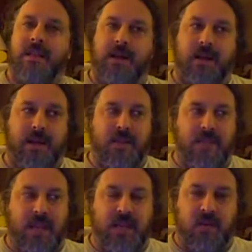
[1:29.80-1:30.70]
uh,
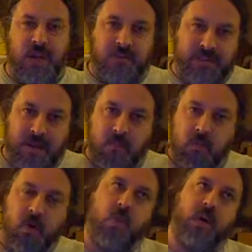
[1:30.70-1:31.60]
that you're able to get
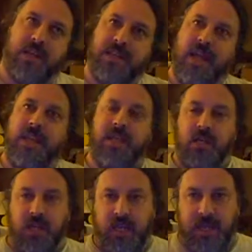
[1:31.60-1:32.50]
more work done
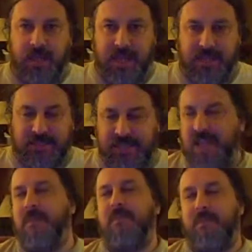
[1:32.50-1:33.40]
in, in that
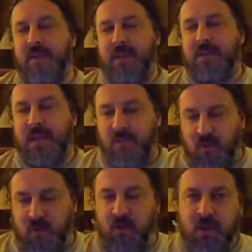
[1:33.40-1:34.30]
same period of time,
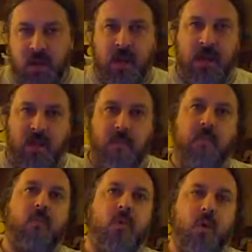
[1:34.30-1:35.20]
or, or
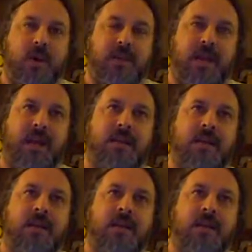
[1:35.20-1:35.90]
more work done,